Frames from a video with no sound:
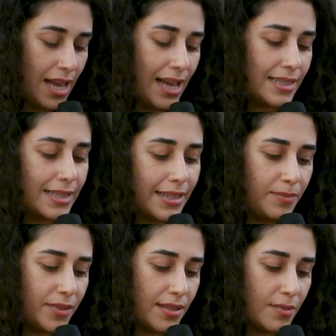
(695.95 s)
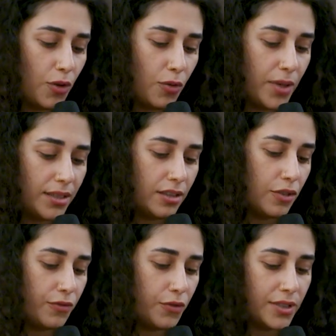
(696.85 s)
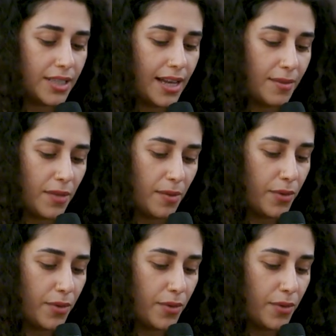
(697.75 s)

I slipped a small bottle of vodka in my